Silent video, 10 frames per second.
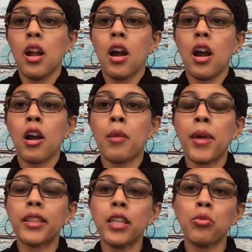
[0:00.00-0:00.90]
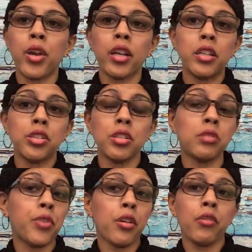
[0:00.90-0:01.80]
Um, I think recognition is
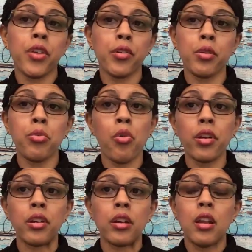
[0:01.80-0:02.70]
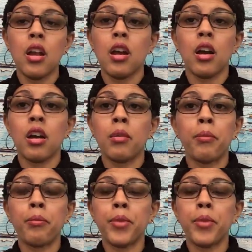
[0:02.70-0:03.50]
very, very important um,